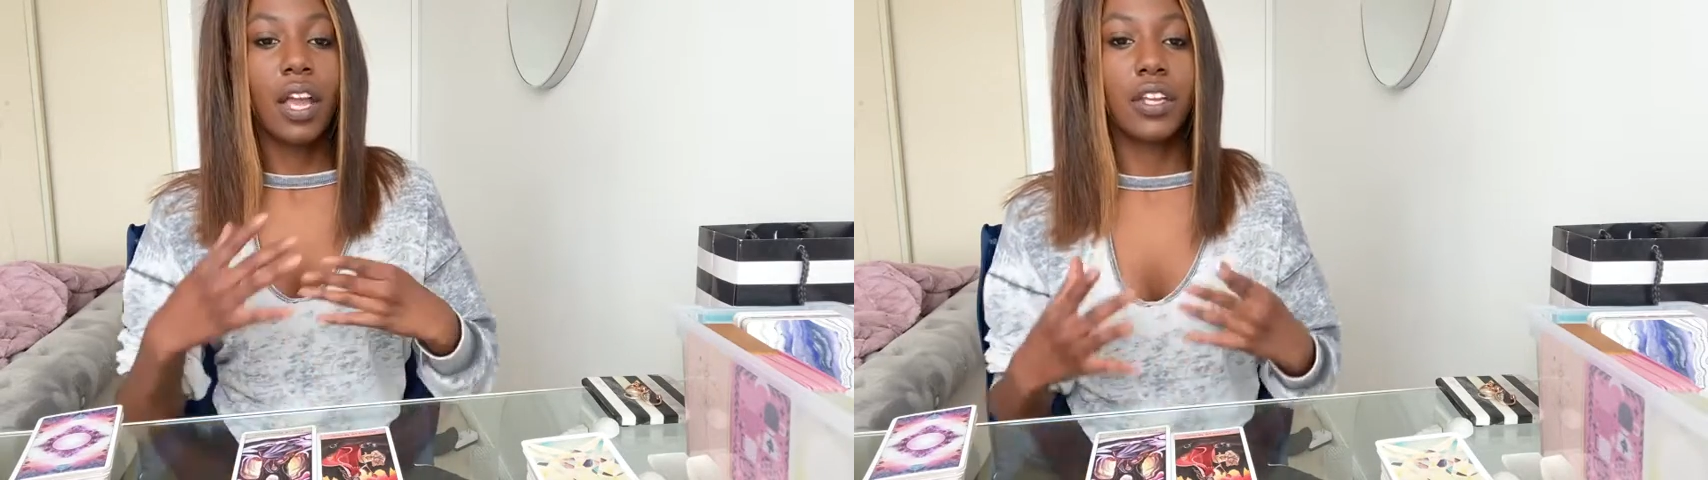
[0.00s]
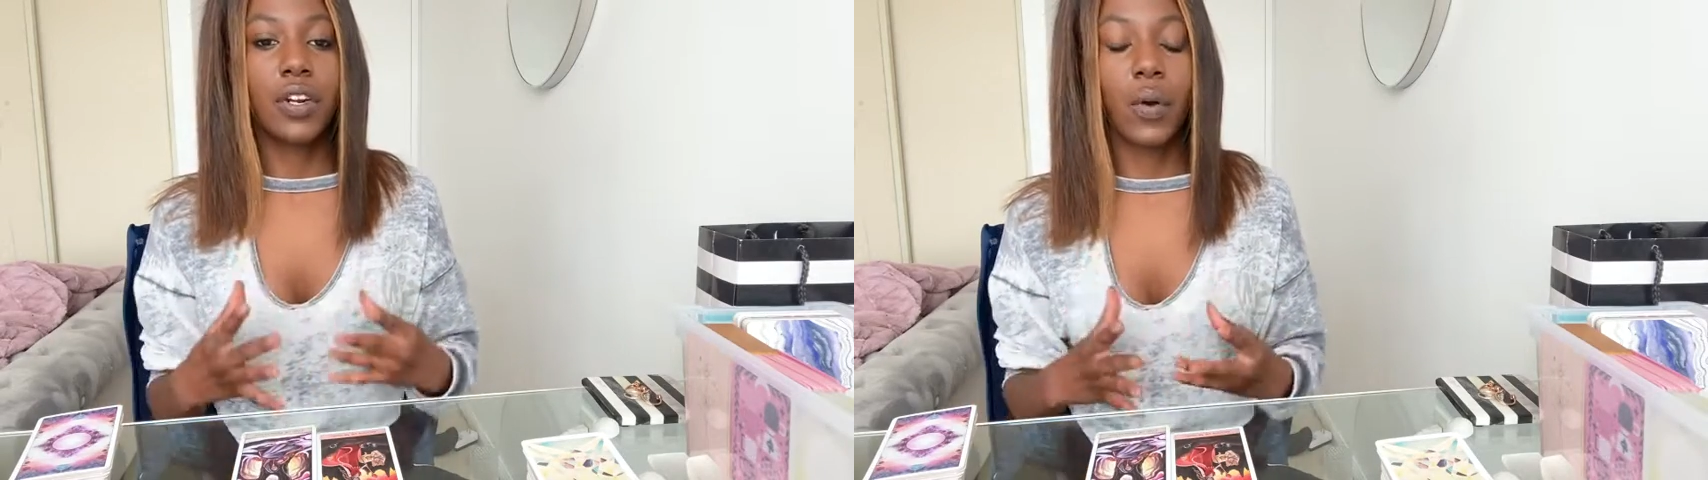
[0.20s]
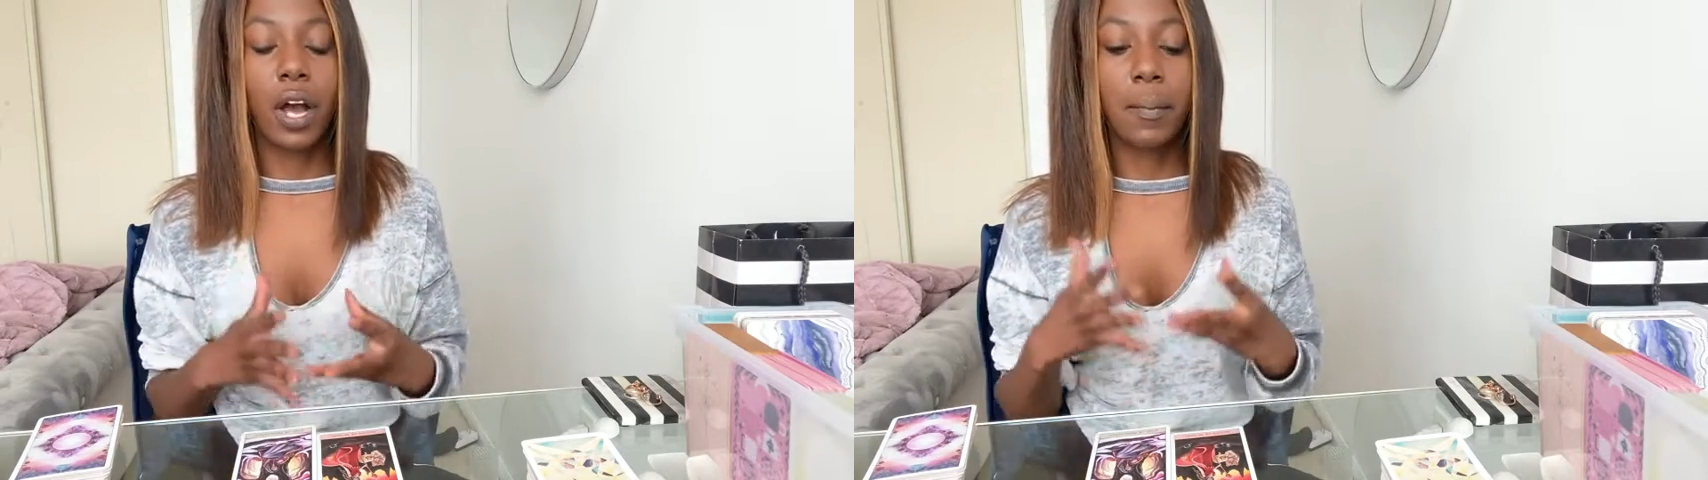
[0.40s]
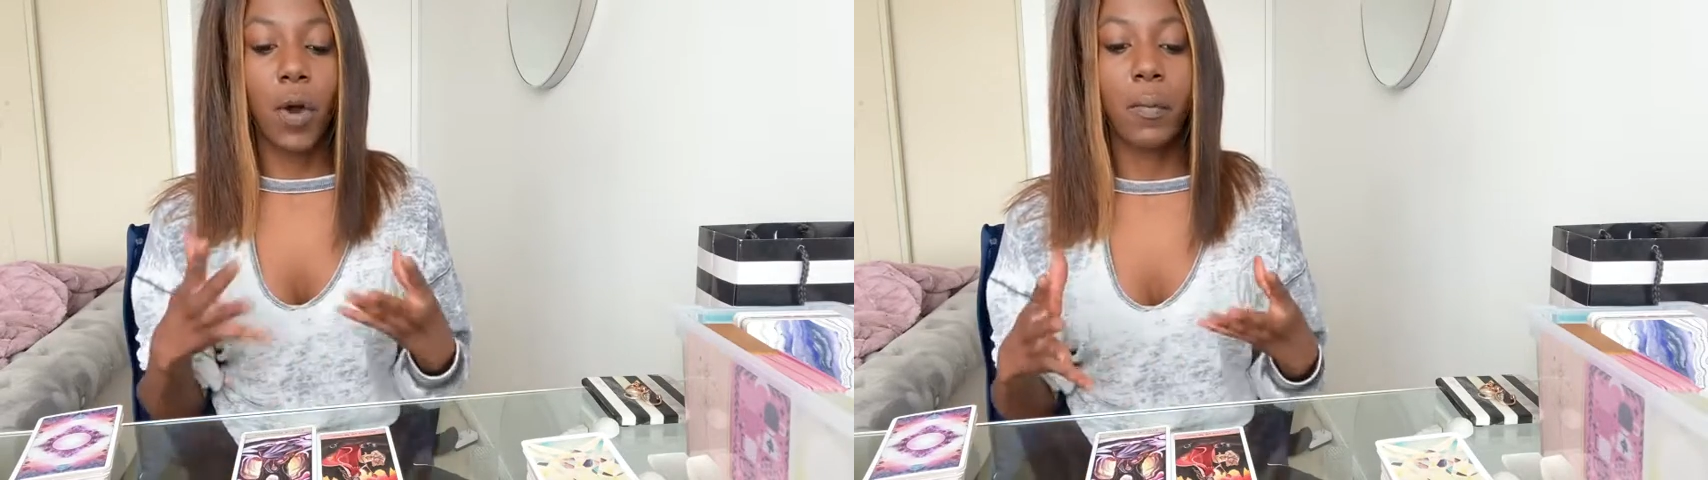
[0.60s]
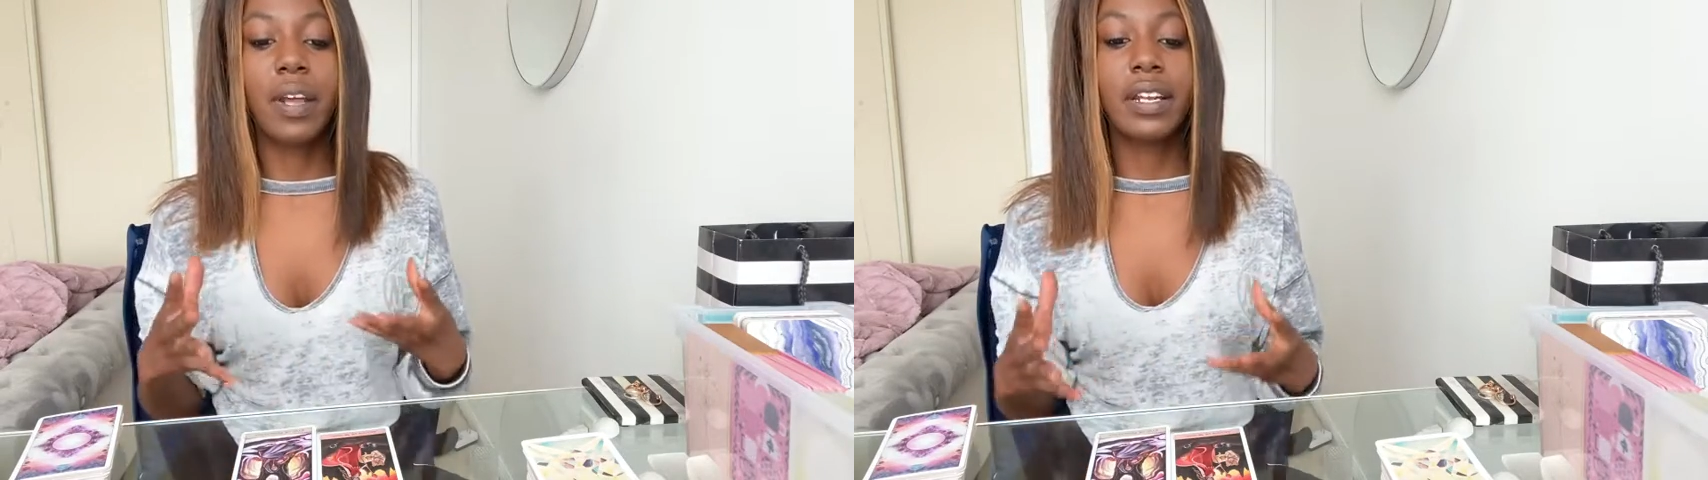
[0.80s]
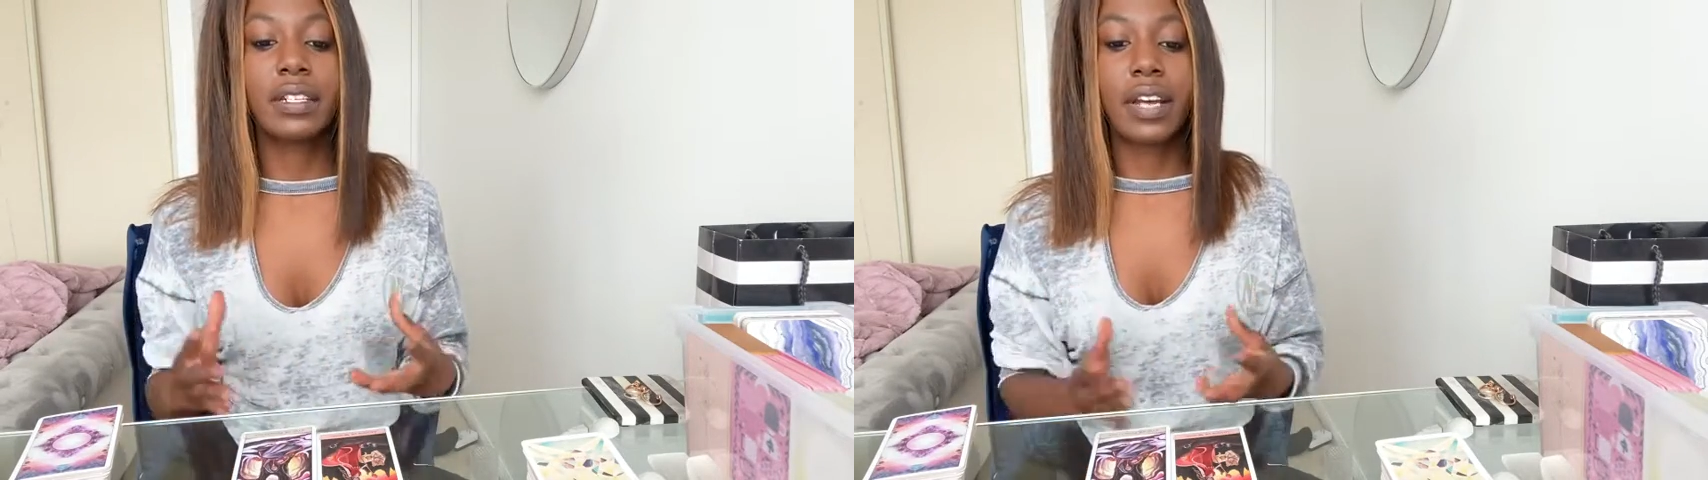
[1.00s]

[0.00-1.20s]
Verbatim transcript: you know, a moment in